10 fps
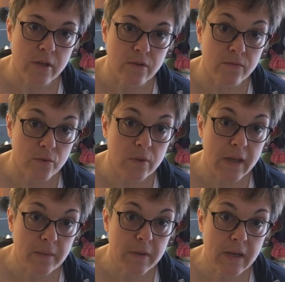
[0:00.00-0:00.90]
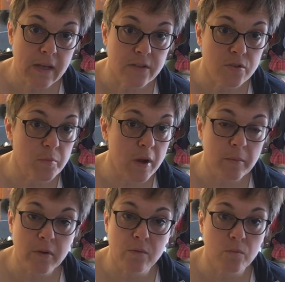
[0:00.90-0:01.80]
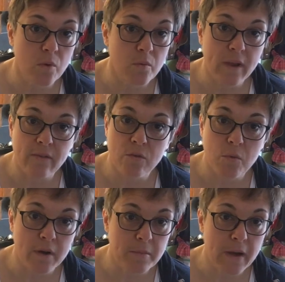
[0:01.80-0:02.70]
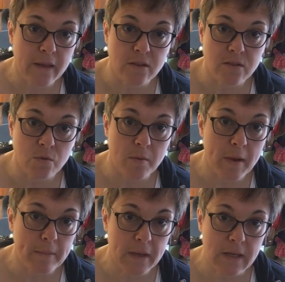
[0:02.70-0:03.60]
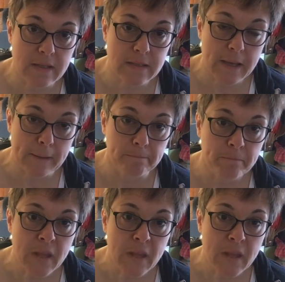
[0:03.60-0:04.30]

and if you like mayonnaise, you probably won't ever want to buy the store-bought mayonnaise again.